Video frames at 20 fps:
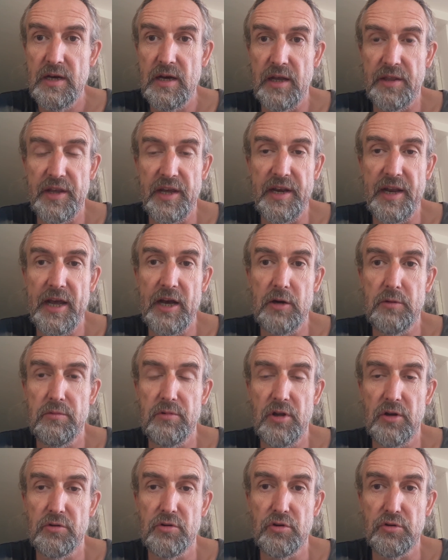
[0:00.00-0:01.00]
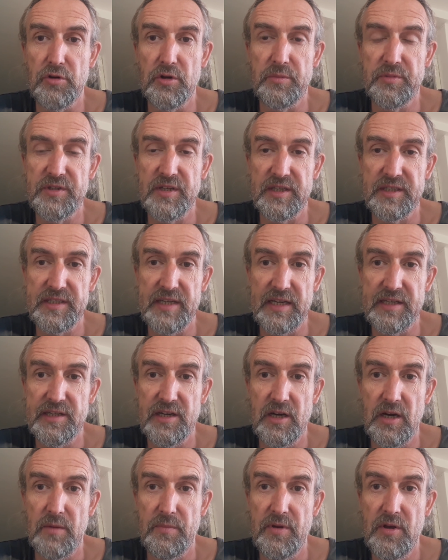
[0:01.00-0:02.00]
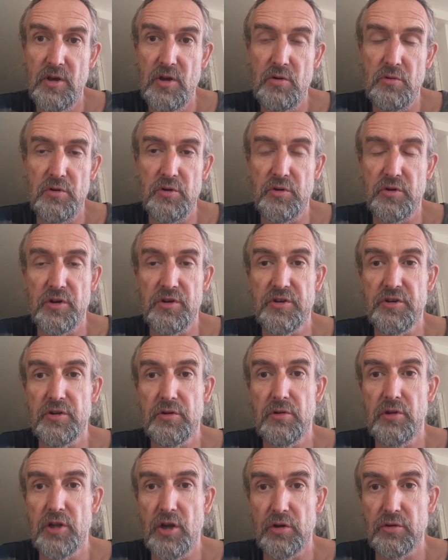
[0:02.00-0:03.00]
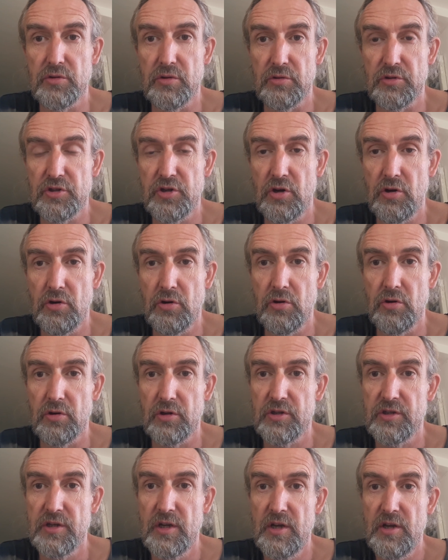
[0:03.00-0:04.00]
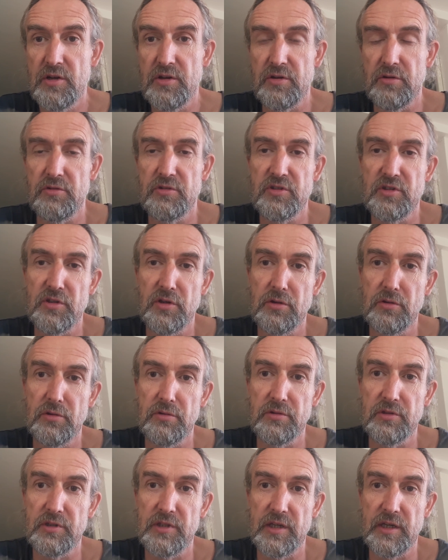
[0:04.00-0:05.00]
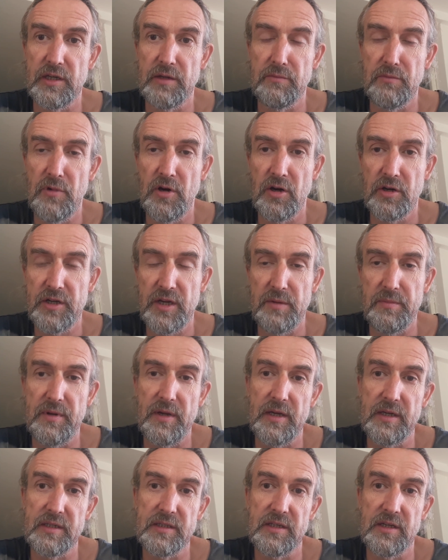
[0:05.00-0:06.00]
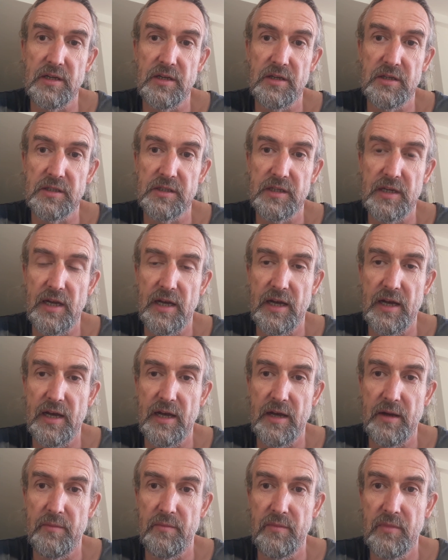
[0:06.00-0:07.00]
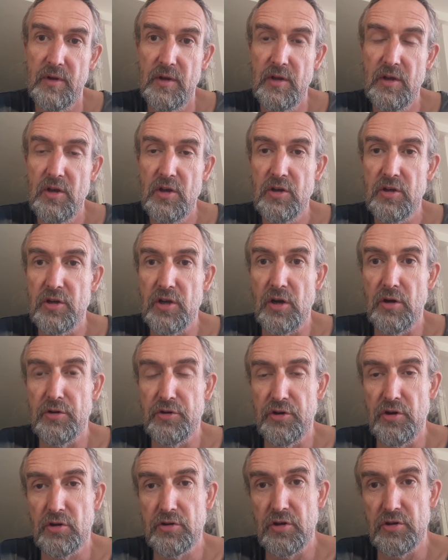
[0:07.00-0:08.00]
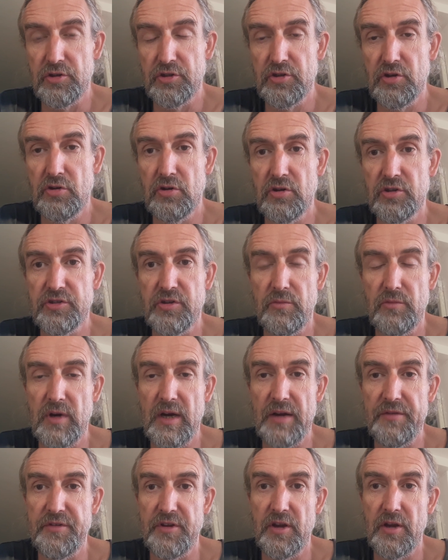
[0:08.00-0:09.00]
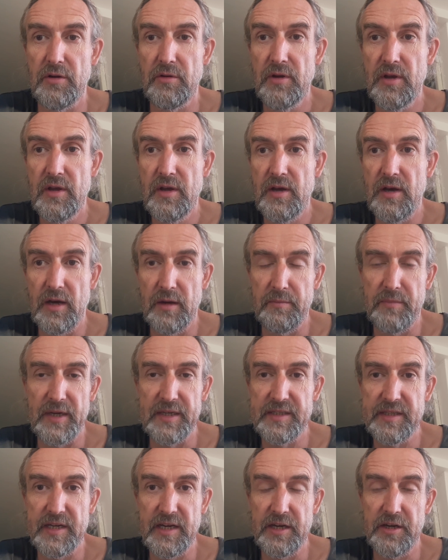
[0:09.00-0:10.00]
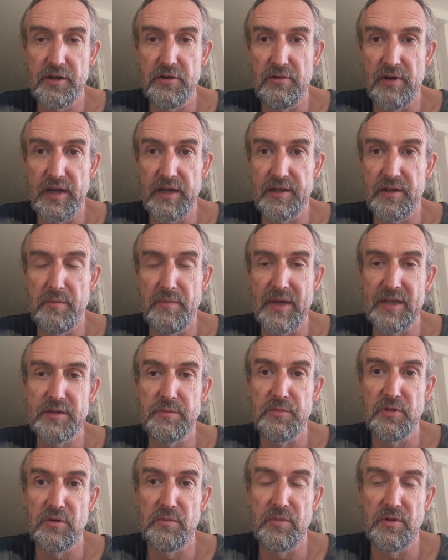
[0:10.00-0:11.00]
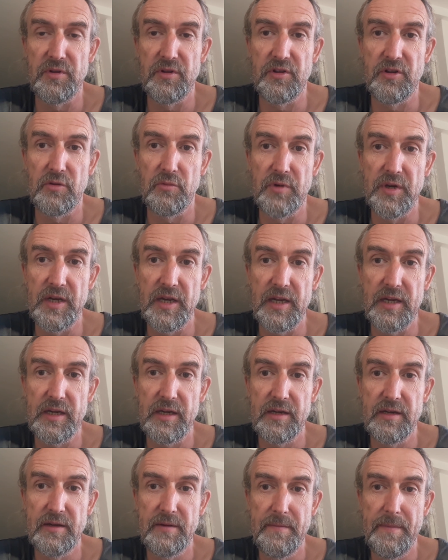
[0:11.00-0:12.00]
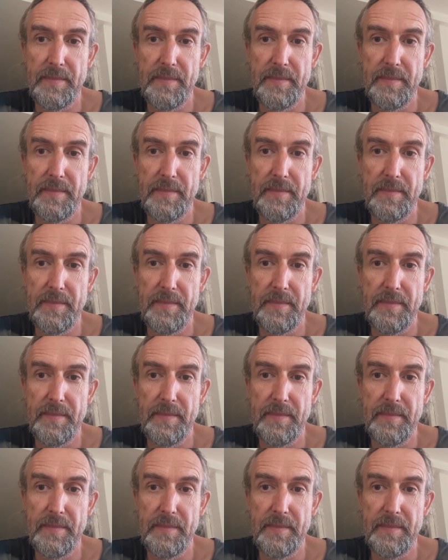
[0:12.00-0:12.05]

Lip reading: and then help local groups to set up, who can do local talks, do stalls in marketplaces, go and knock on doors and what have you, and basically create the mass movement that we need.